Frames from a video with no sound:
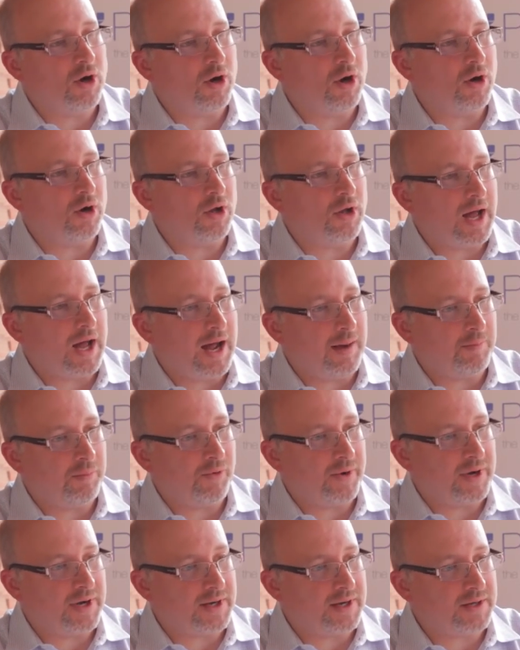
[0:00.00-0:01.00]
all
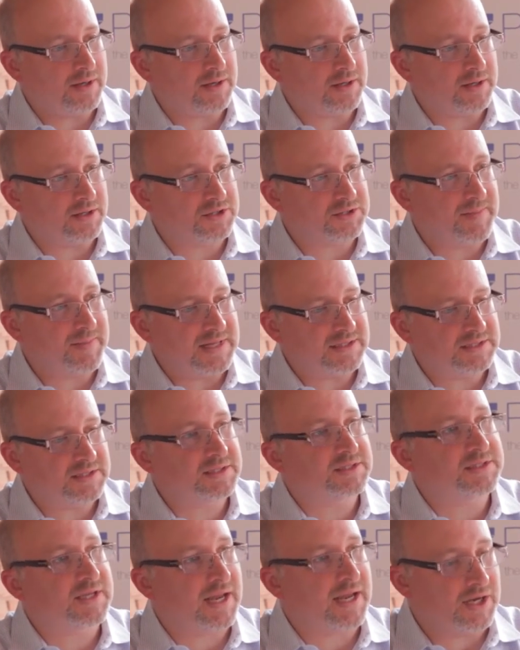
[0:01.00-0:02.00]
operating
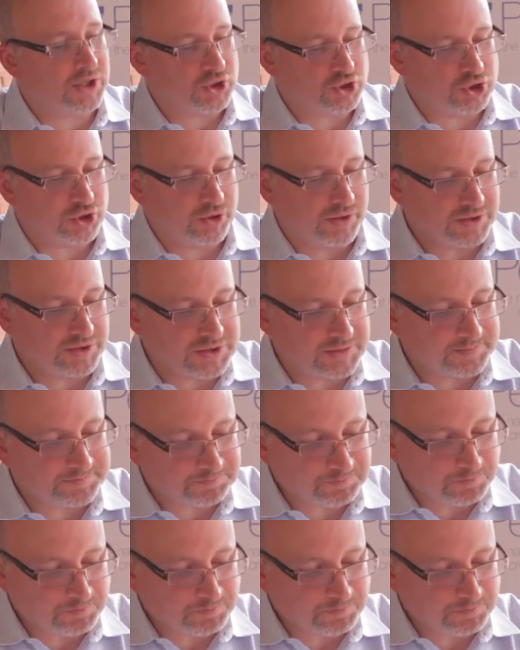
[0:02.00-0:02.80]
expenses, and insurance.